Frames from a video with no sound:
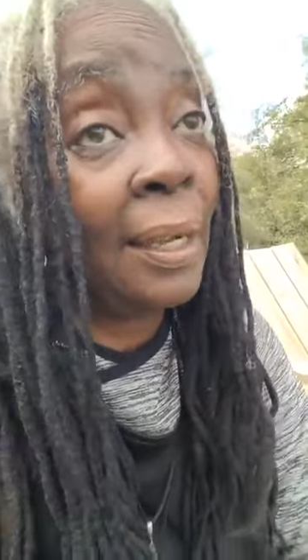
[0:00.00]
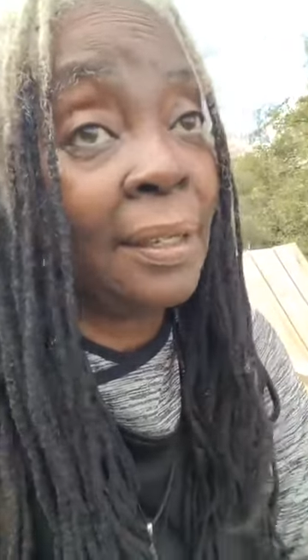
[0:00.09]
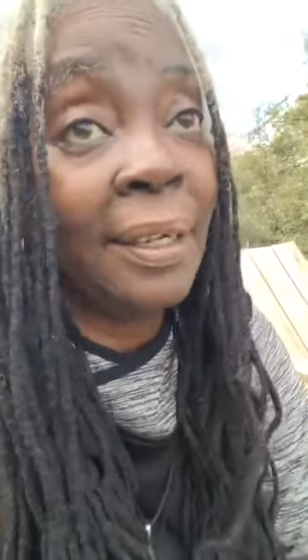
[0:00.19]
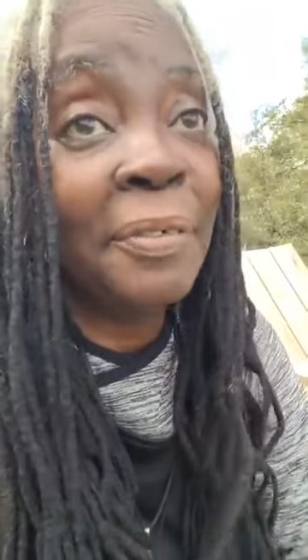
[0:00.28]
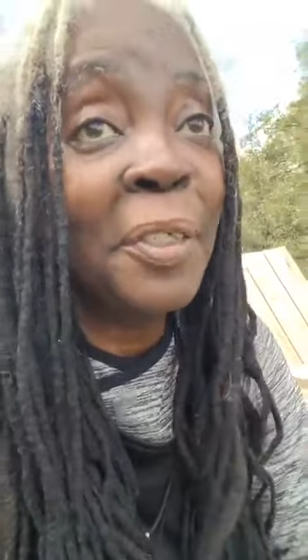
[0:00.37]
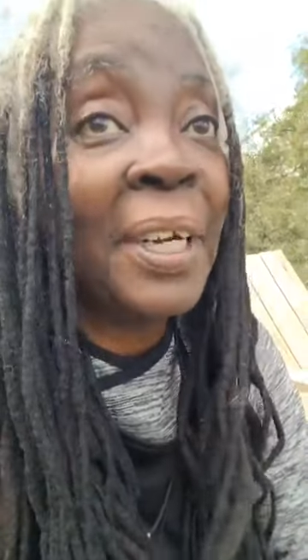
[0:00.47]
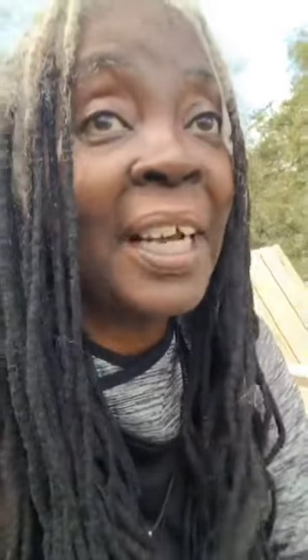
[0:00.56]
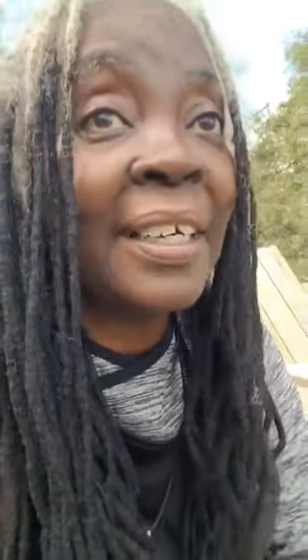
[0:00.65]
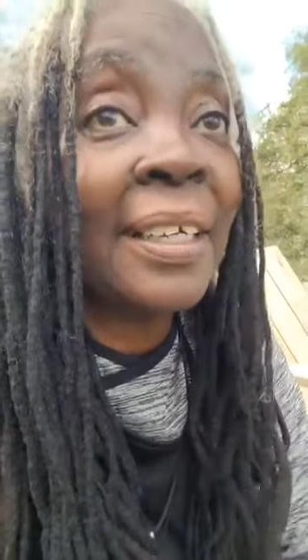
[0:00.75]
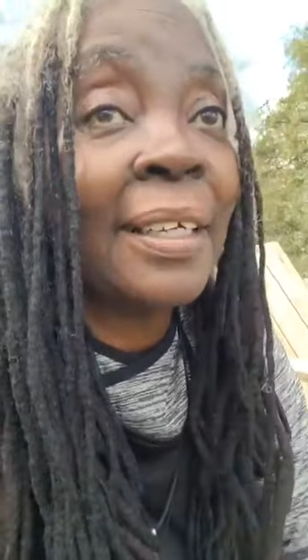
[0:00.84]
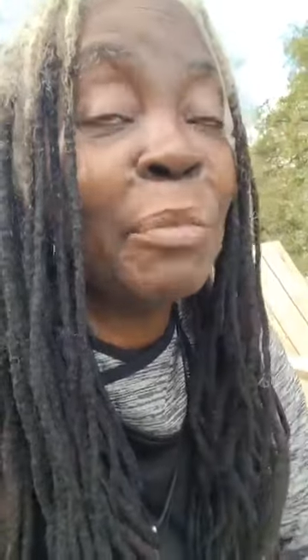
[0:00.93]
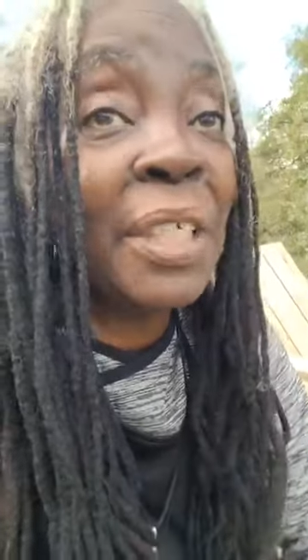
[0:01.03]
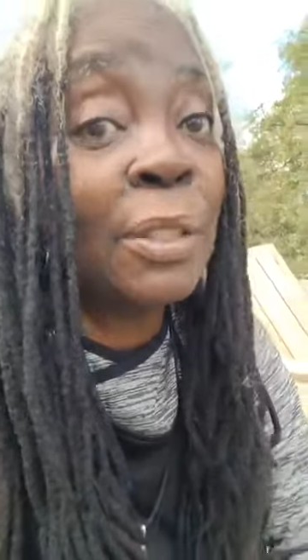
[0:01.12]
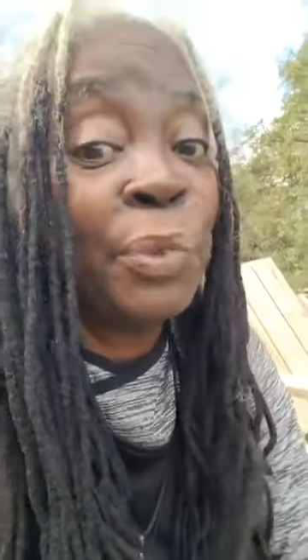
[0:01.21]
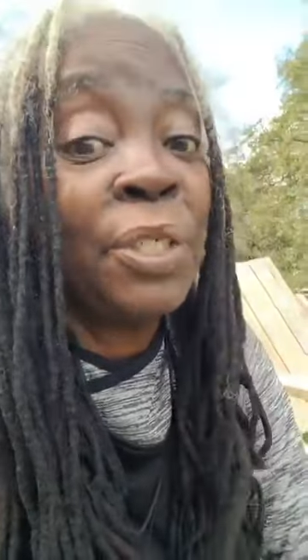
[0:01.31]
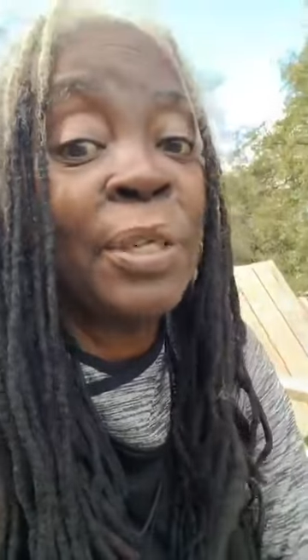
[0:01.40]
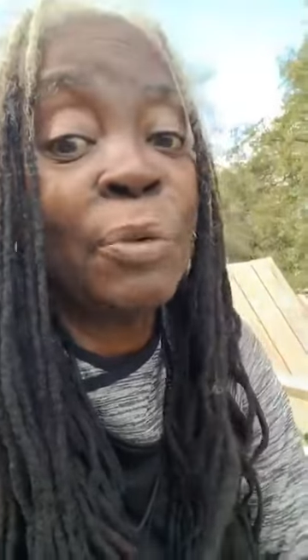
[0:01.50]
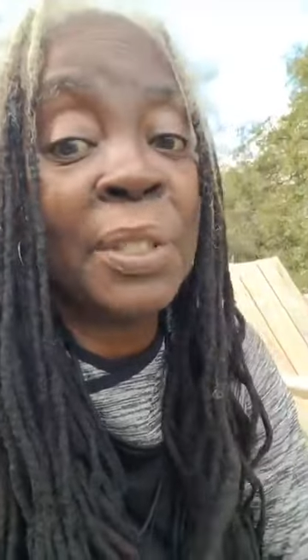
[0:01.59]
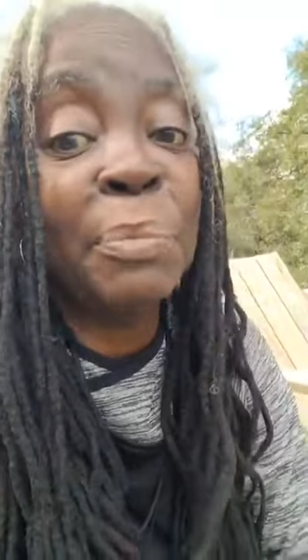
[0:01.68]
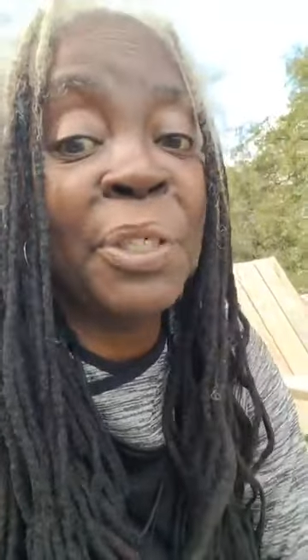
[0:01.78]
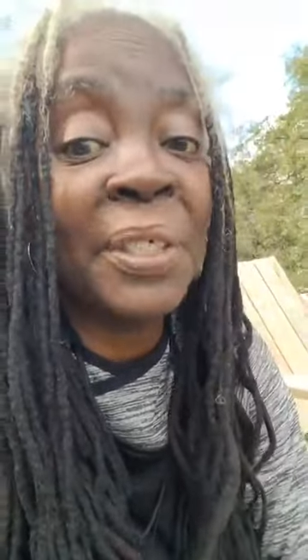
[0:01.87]
Never do that again, because we knew there
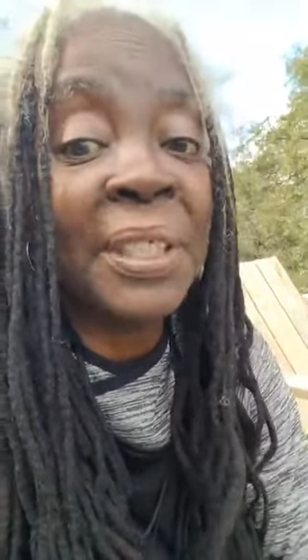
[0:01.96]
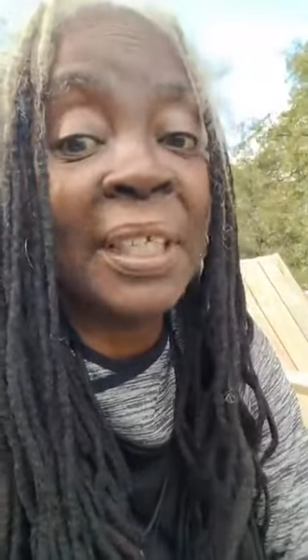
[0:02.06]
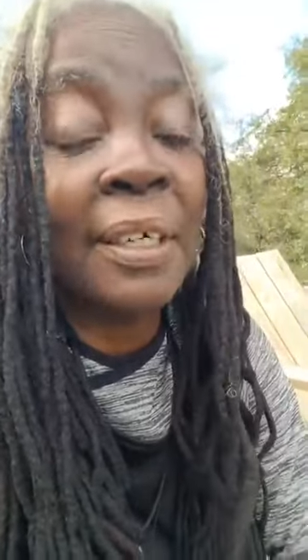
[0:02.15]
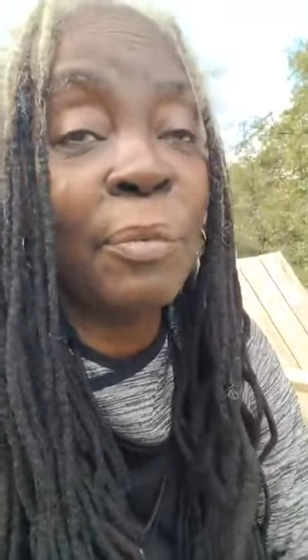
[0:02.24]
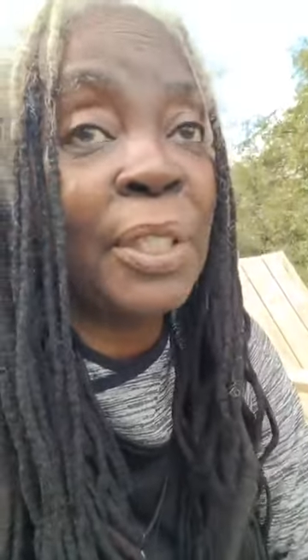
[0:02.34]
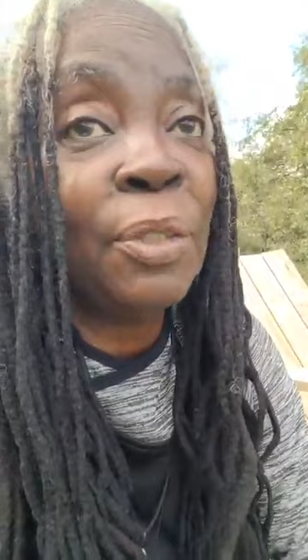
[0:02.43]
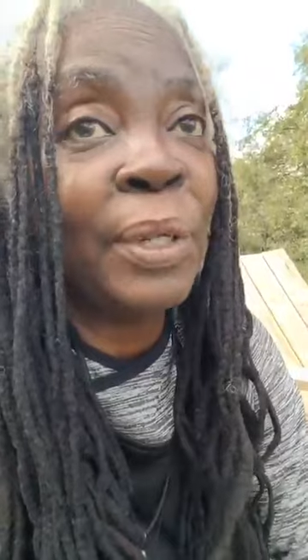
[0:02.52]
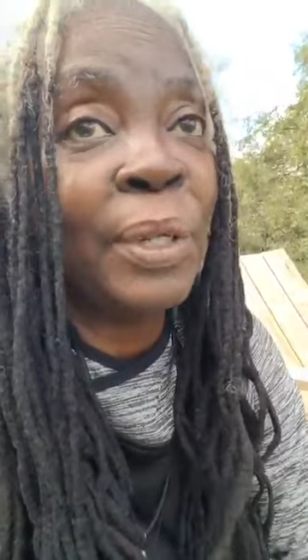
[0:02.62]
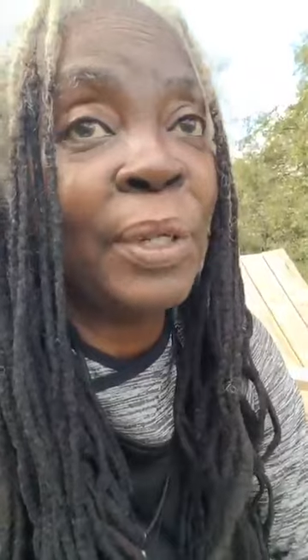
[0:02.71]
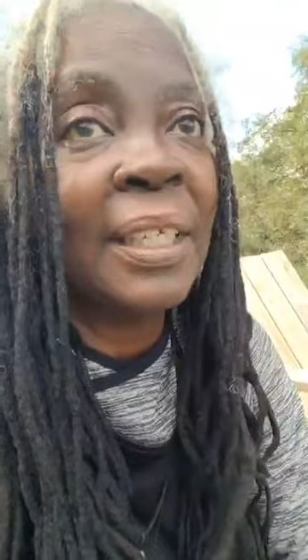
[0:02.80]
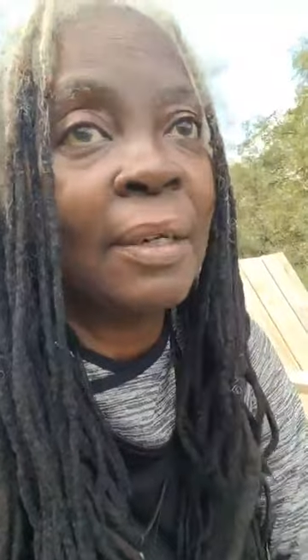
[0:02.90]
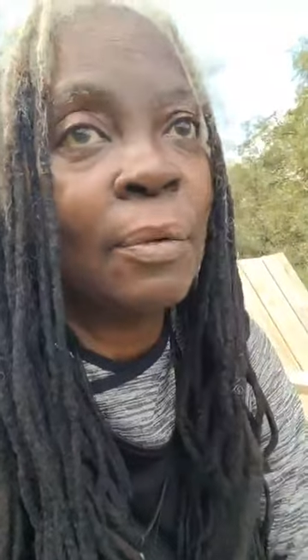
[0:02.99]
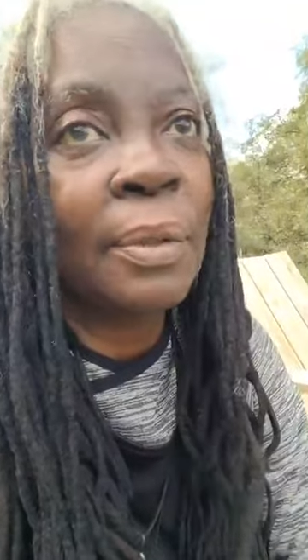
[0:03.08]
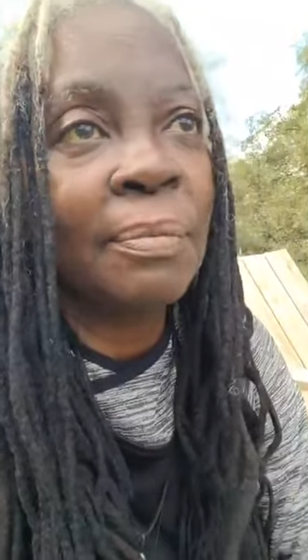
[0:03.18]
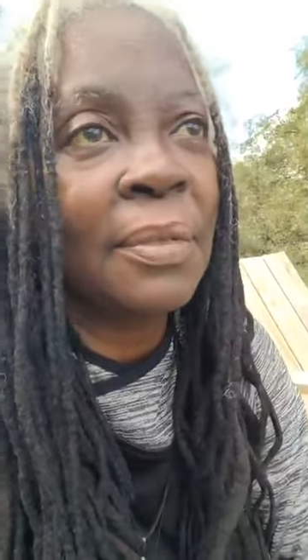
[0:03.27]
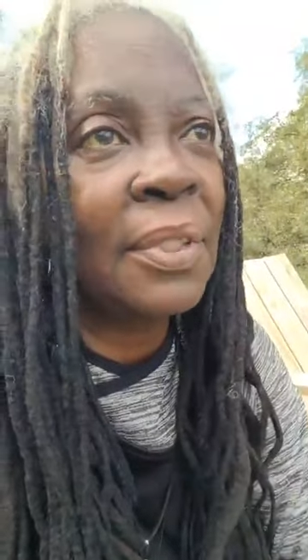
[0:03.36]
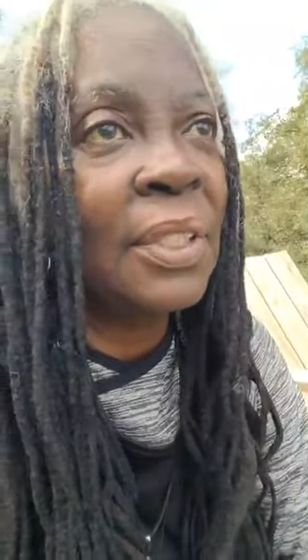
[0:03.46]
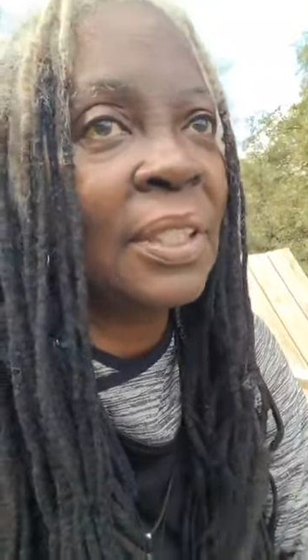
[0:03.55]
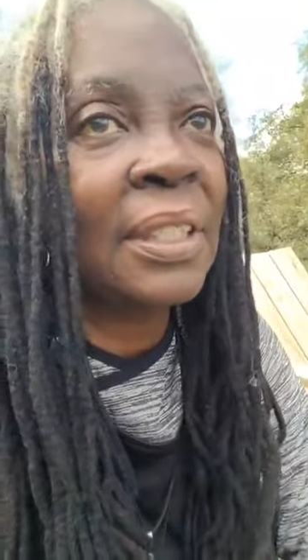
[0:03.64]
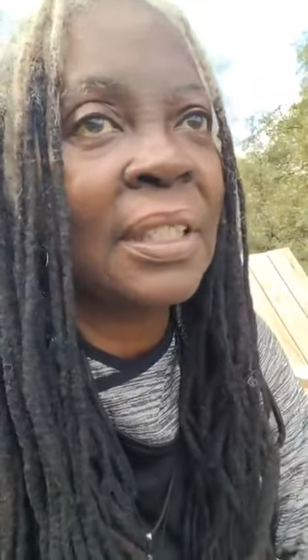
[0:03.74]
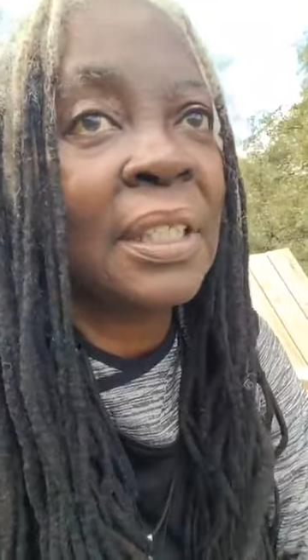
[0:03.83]
were spirits there. We knew, and there were just,